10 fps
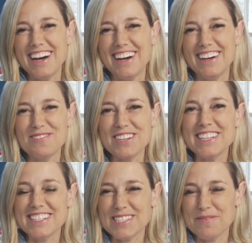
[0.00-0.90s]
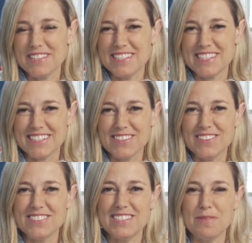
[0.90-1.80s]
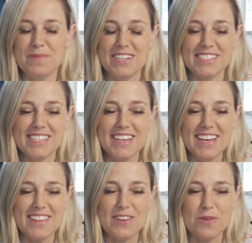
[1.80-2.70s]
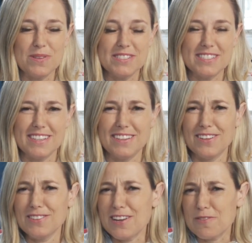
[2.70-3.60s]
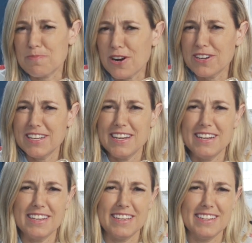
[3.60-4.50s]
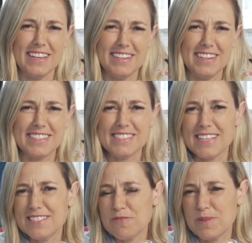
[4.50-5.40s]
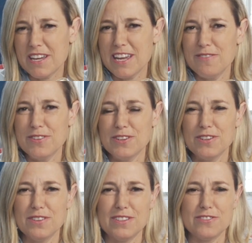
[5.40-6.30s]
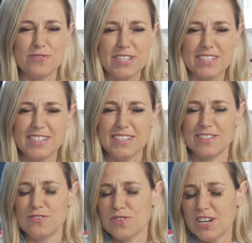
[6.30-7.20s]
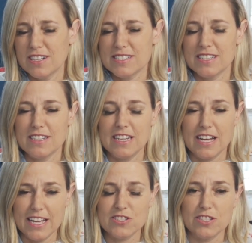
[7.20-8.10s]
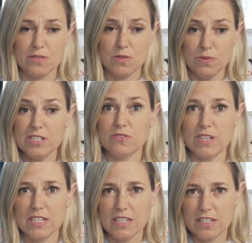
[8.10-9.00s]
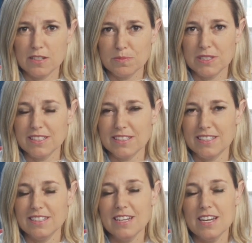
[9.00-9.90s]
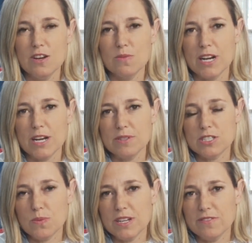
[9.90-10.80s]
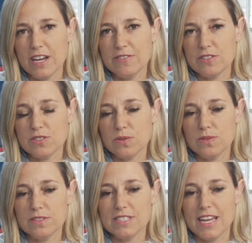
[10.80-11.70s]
Working at some of these technology companies, there was a lot of partying and excessive behavior and drinking and drugs. And I actually quit drinking completely when I was 25 years old.